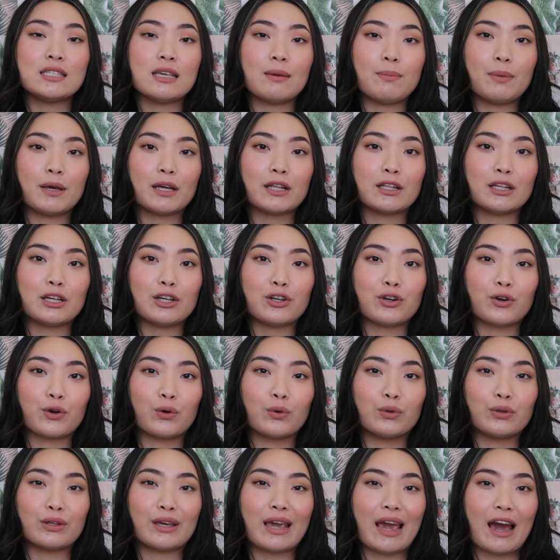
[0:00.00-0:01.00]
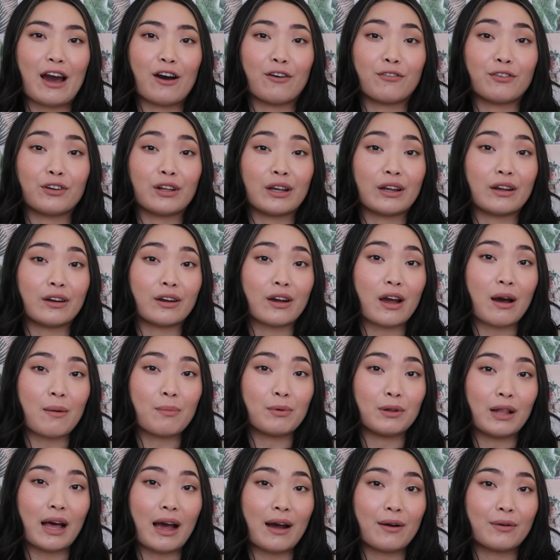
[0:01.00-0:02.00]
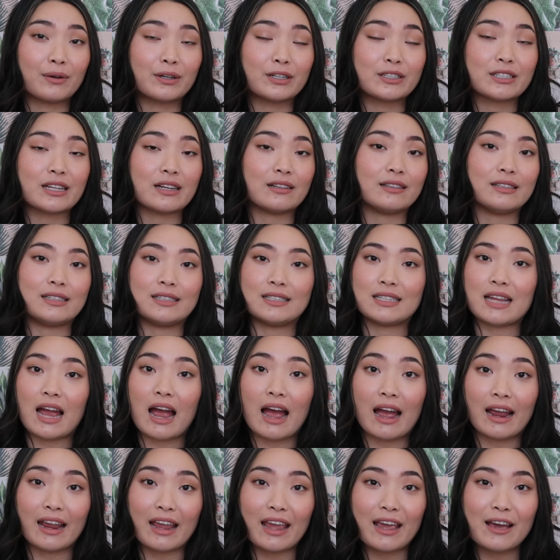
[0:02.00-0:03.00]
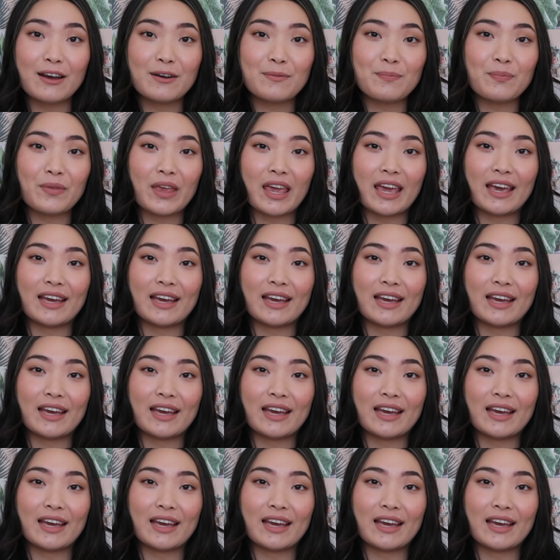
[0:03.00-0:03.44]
typically you're only out for like a couple hours, at least I am,